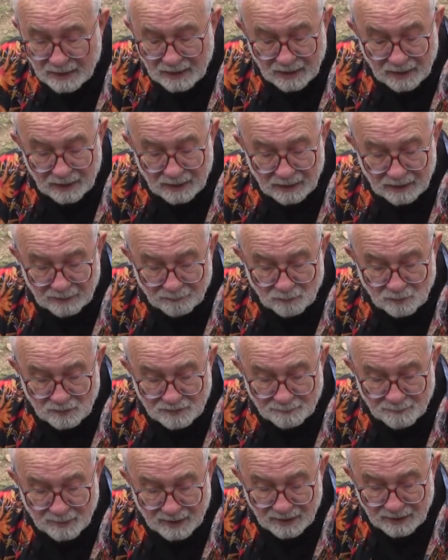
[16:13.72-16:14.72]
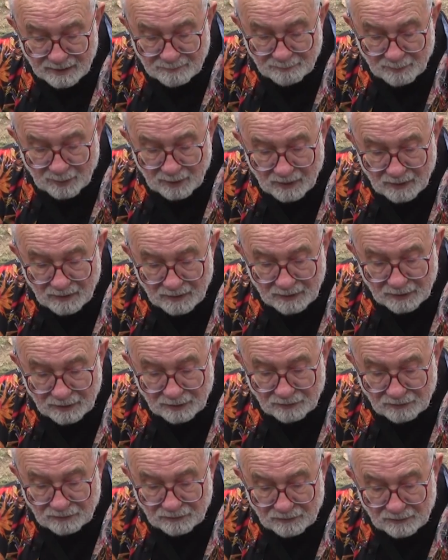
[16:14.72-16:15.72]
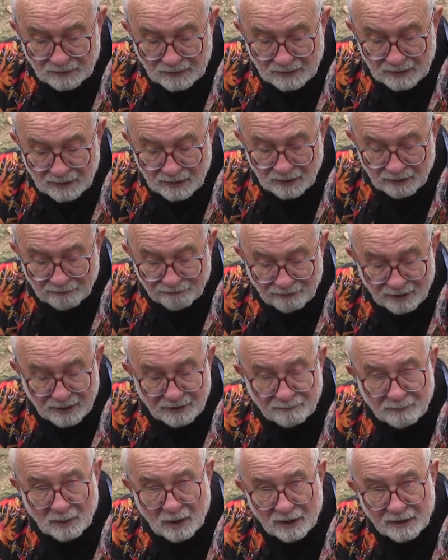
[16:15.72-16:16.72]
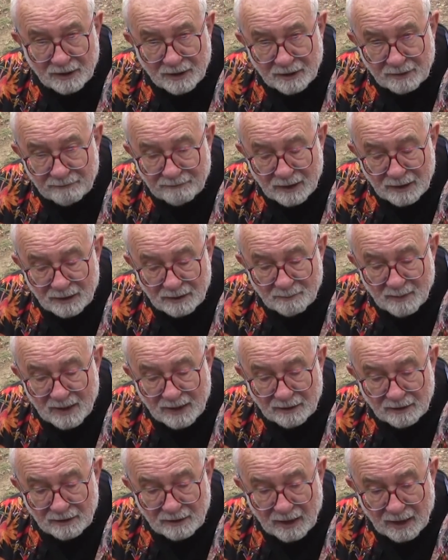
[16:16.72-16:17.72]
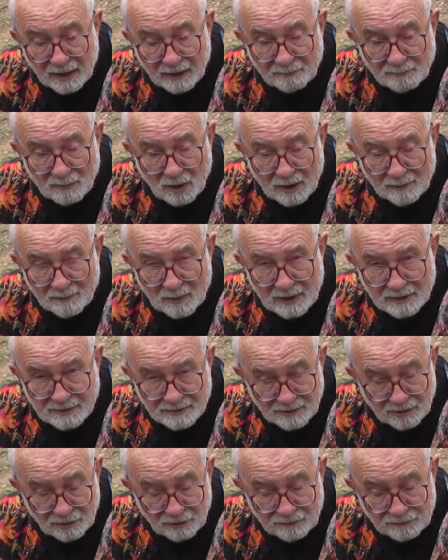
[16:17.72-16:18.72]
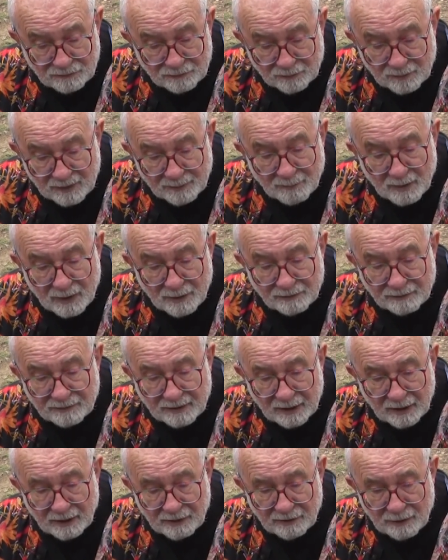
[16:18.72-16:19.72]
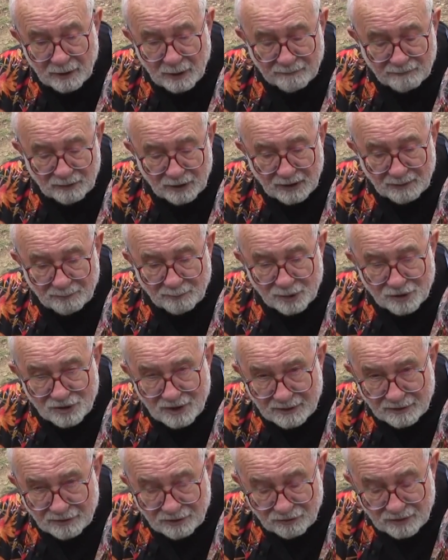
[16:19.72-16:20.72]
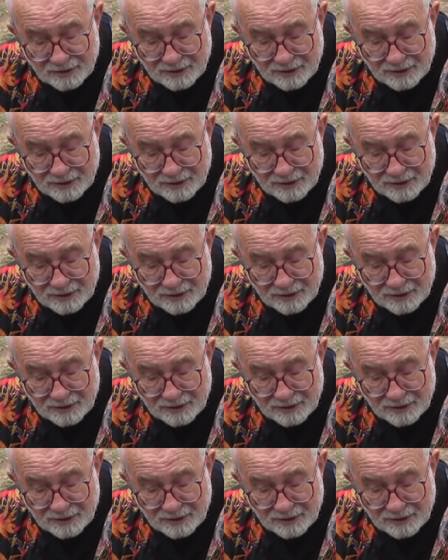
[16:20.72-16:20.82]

It was made by a friend of mine, Eddie van der Madden, and by myself. We both had an overhead projector